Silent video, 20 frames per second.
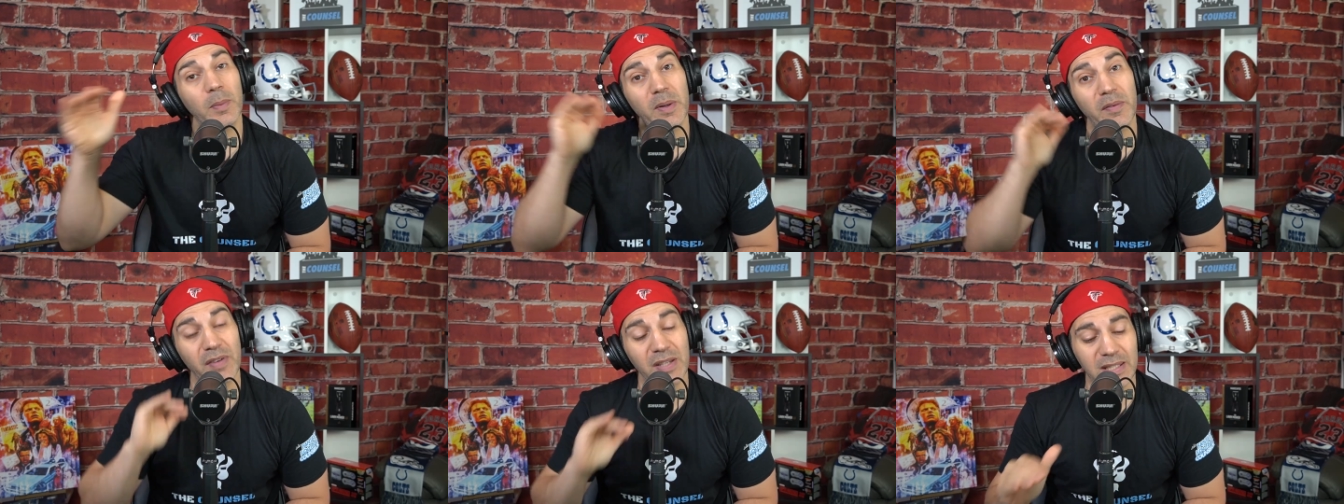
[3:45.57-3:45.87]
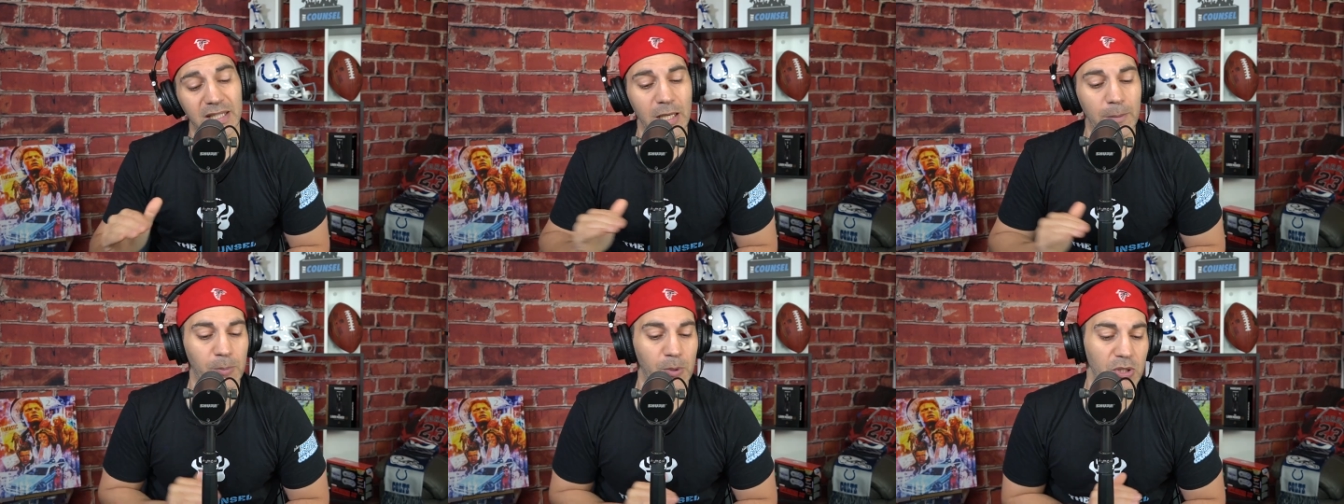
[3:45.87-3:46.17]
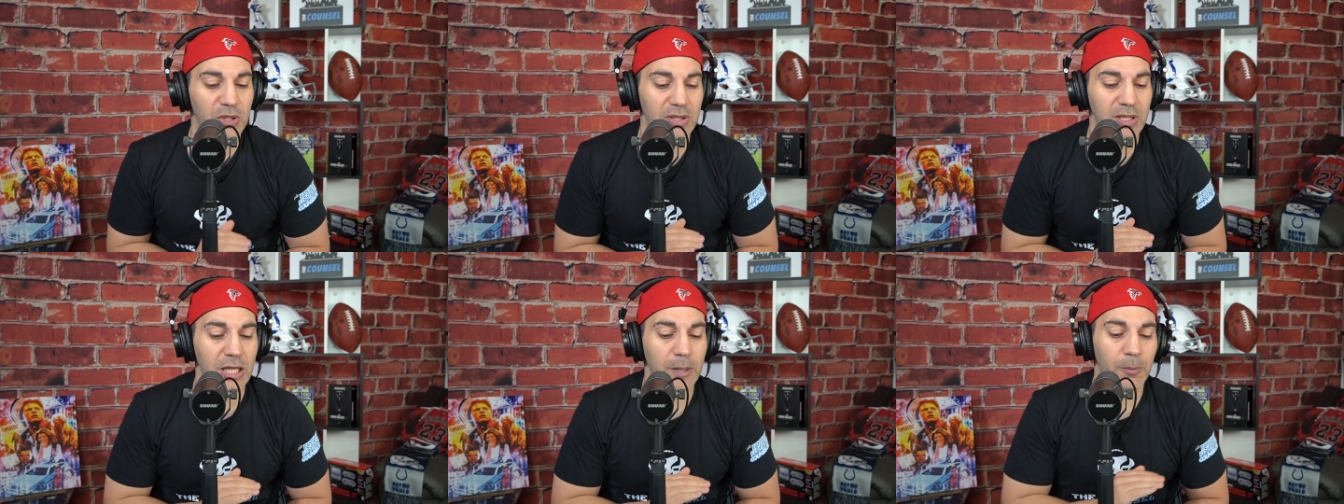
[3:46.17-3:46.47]
bit of a
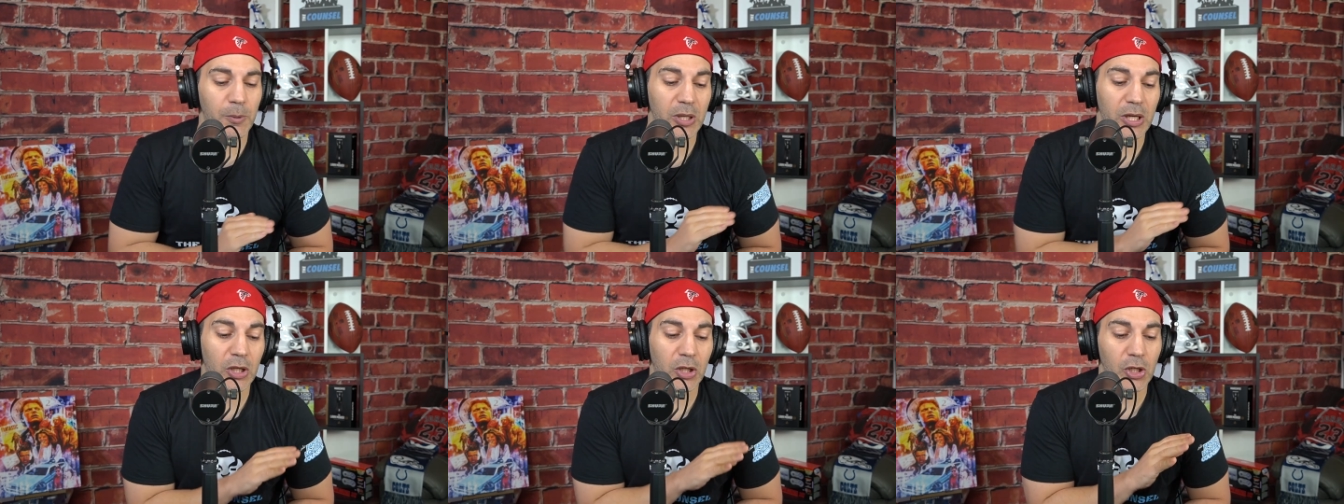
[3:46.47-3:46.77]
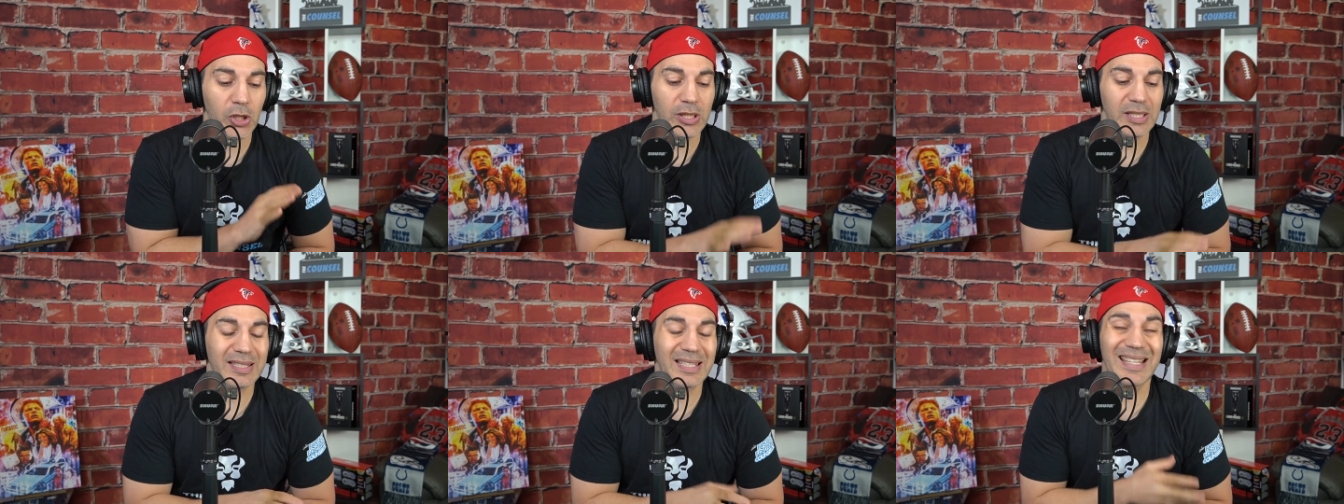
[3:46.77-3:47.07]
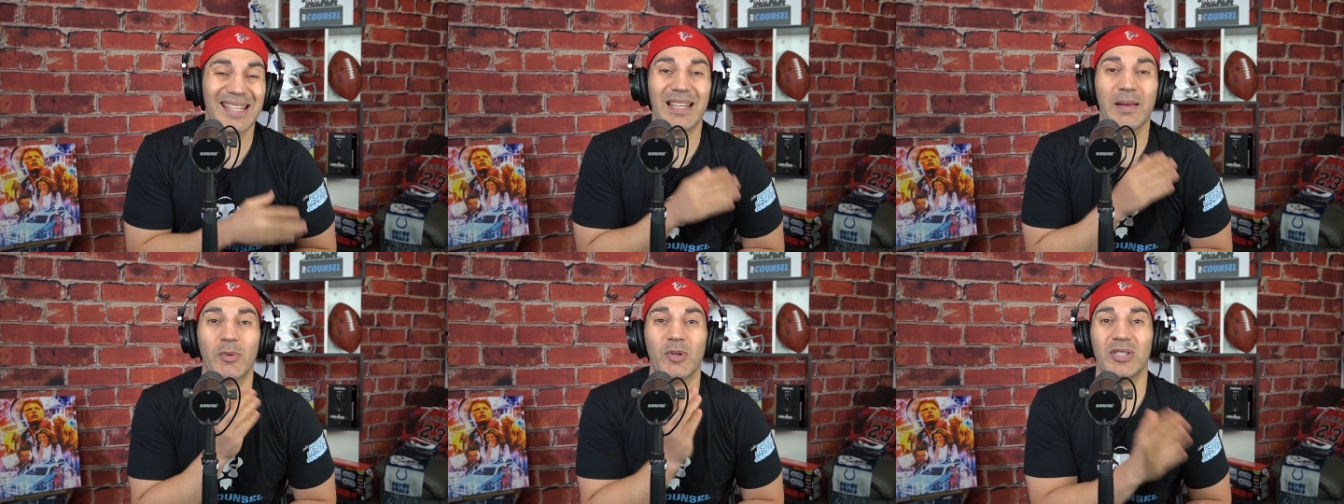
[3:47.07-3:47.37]
deeper sleeper here, currently
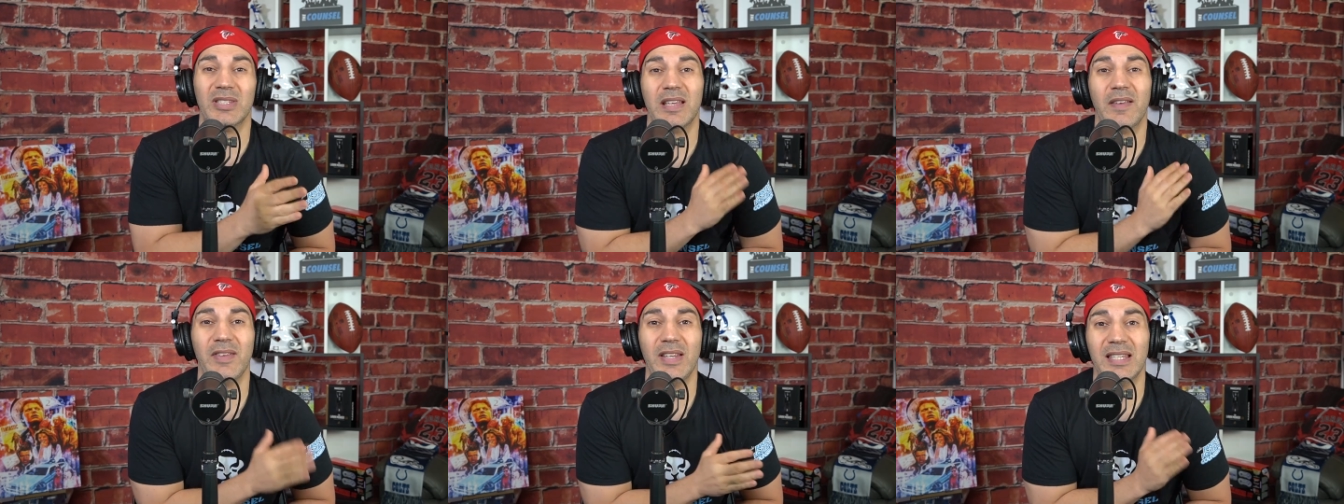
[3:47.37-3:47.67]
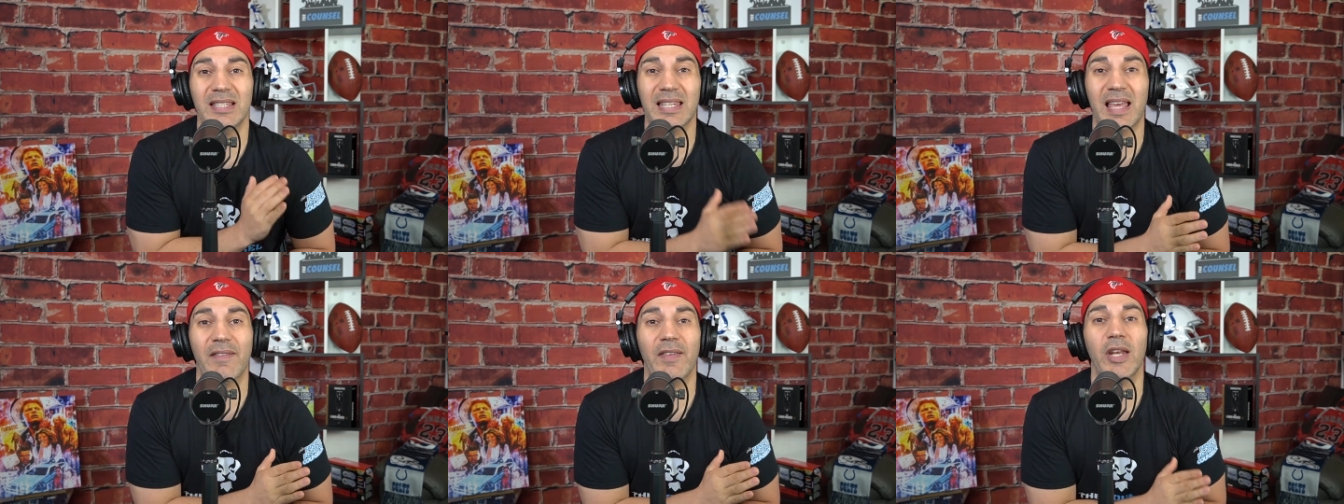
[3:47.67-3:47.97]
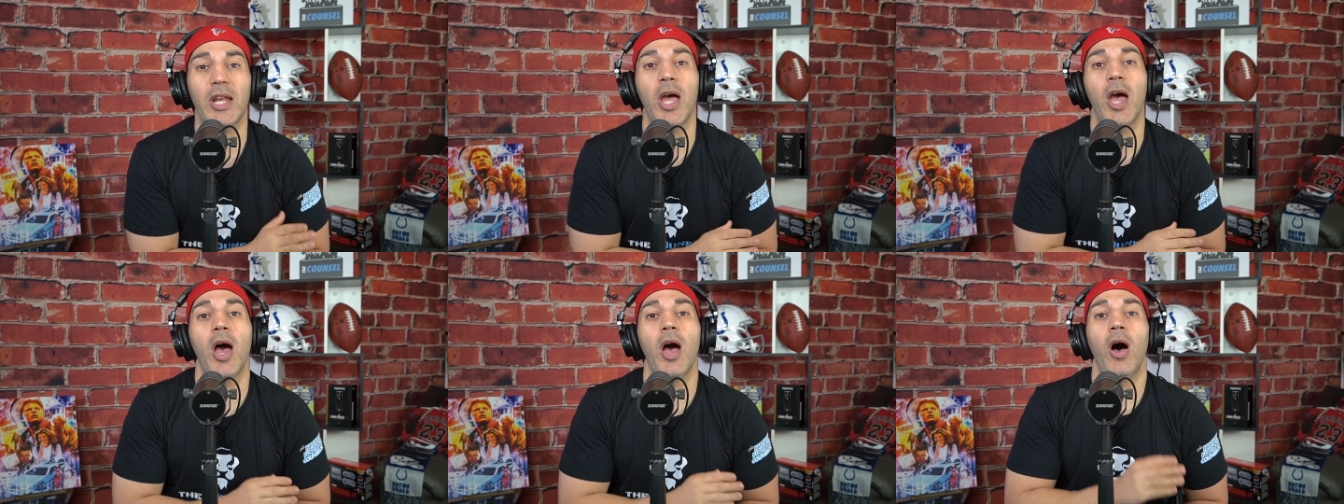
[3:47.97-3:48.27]
sitting number 77